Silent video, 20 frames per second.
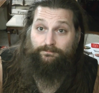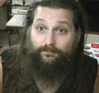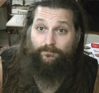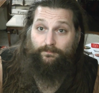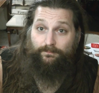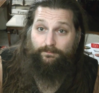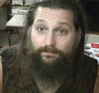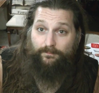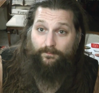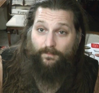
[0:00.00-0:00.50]

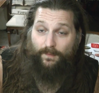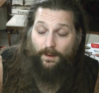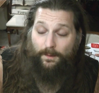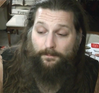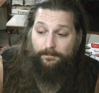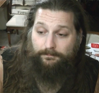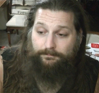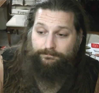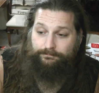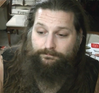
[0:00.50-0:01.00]

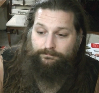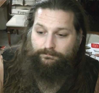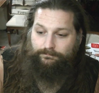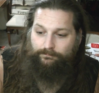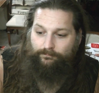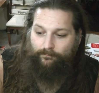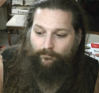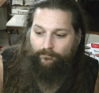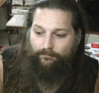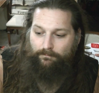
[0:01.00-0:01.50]

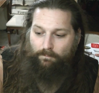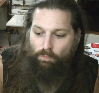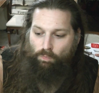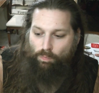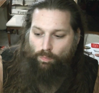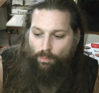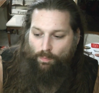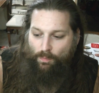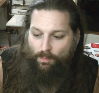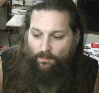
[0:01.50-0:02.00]

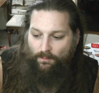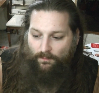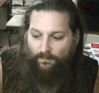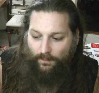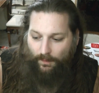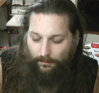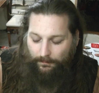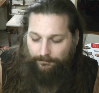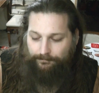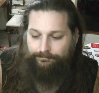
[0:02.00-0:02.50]

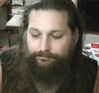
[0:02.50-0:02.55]
(no one is talking)